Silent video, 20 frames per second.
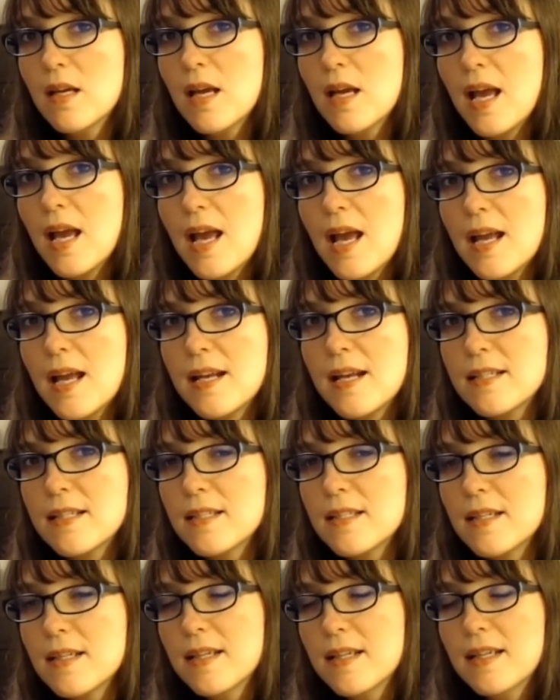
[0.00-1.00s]
and
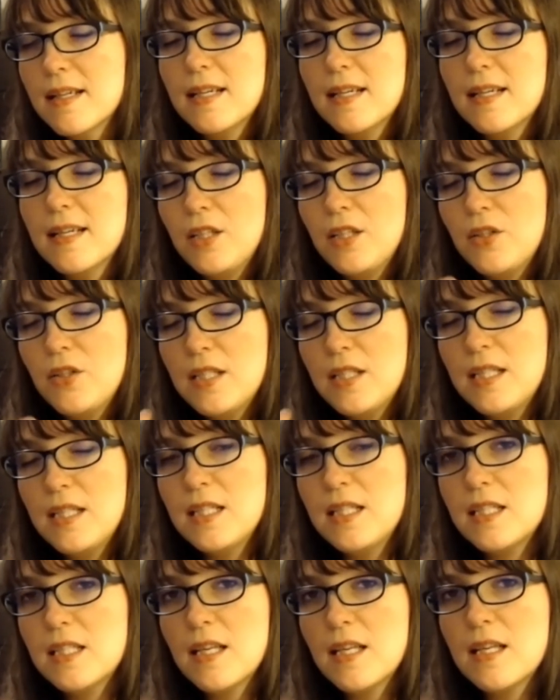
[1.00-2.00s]
you
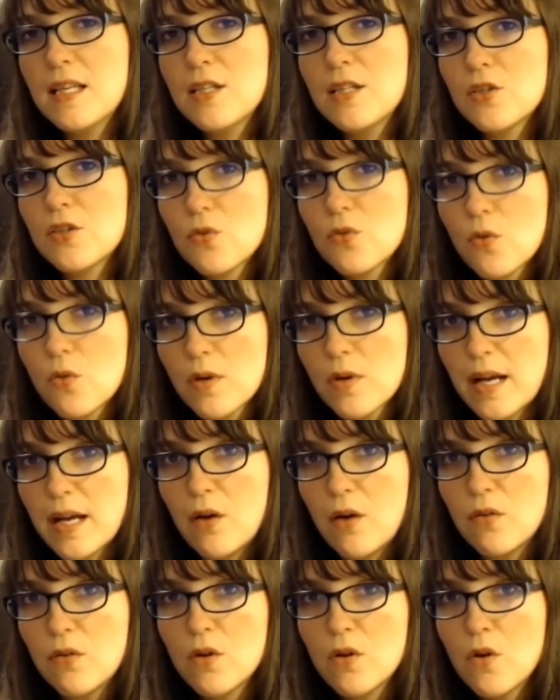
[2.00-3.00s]
need to sort
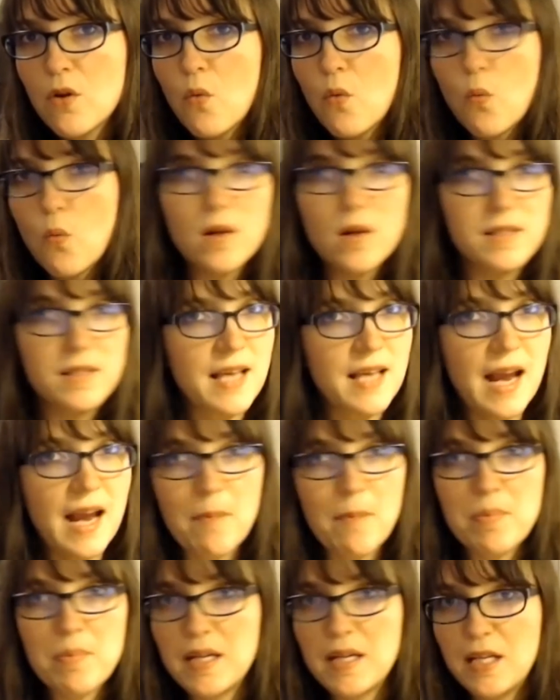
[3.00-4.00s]
out what's
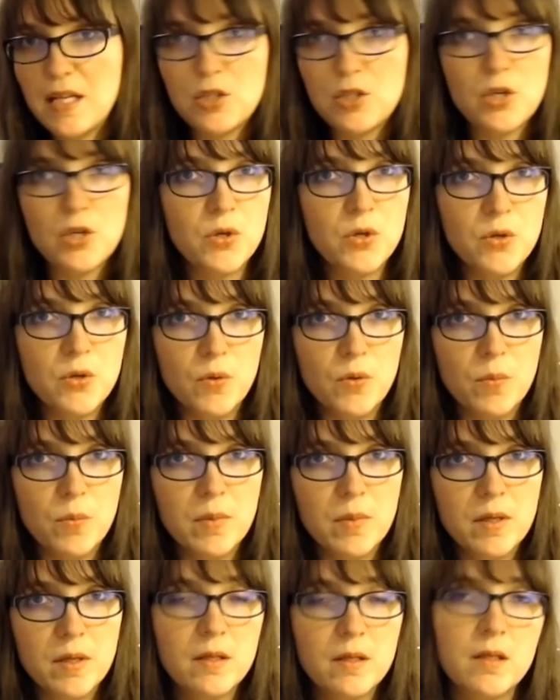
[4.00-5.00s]
happening to
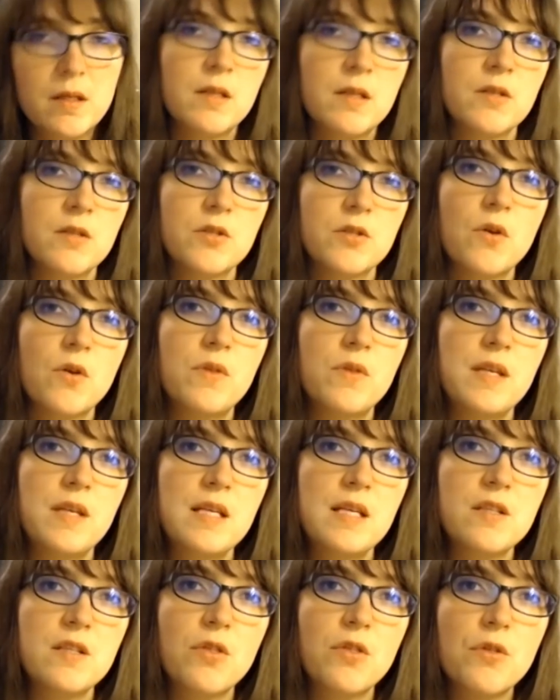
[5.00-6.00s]
whom. So
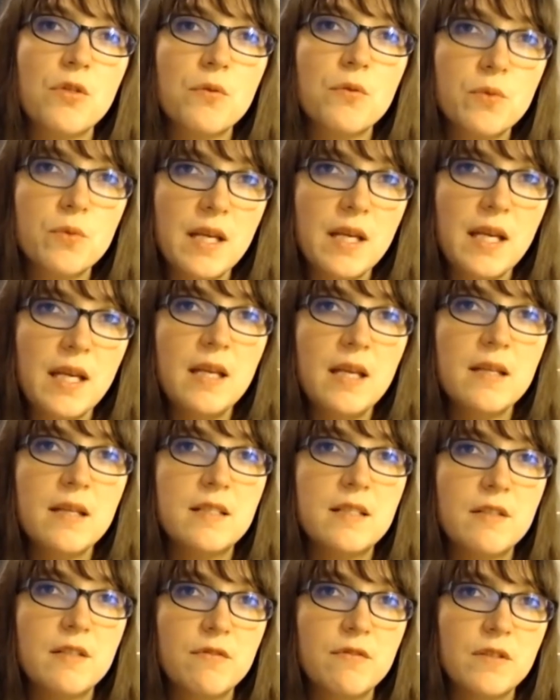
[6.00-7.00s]
these three
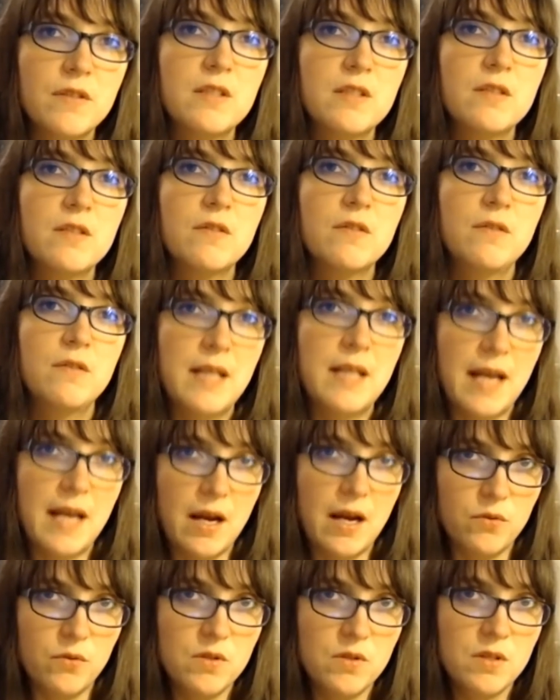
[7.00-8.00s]
different
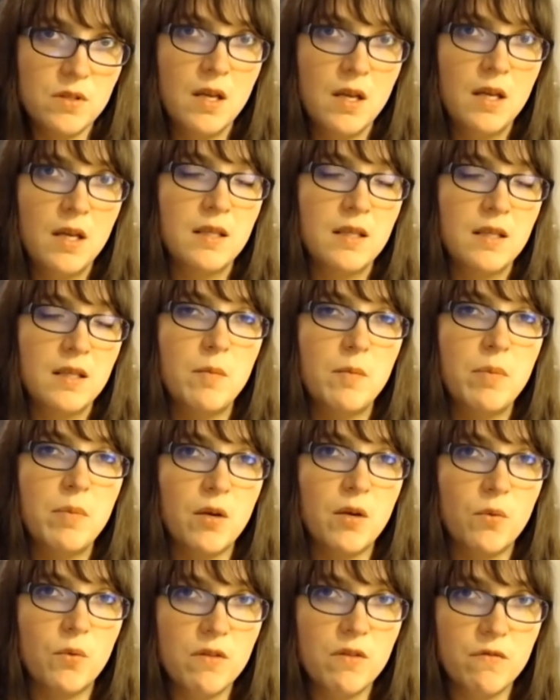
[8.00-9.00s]
nouns that
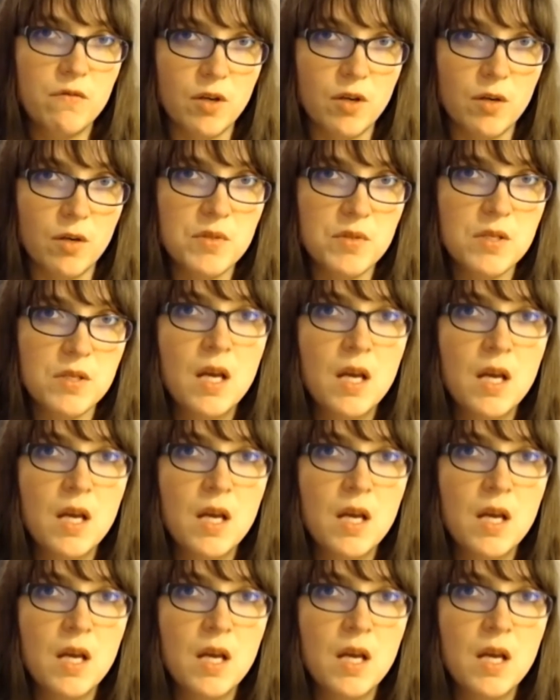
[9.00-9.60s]
appear with verbs,